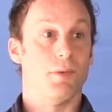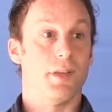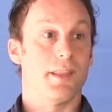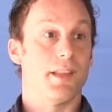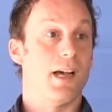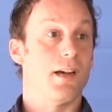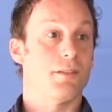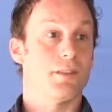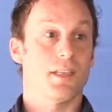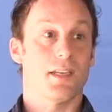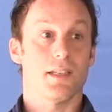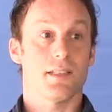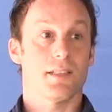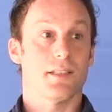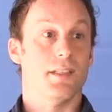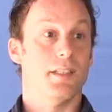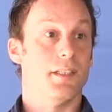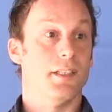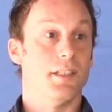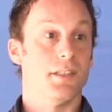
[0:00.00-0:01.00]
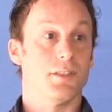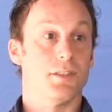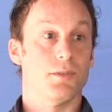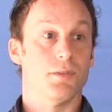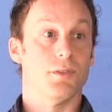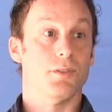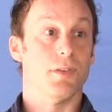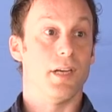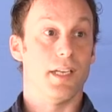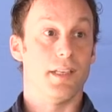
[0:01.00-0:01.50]
without us needing
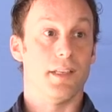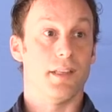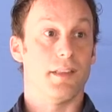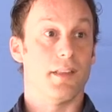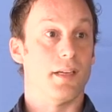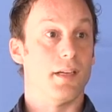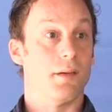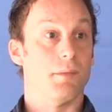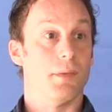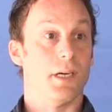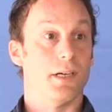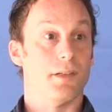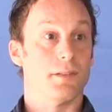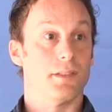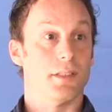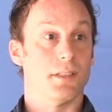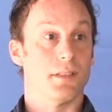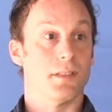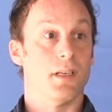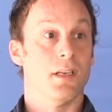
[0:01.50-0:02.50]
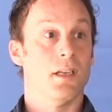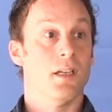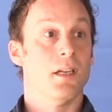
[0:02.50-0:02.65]
to do anything about it.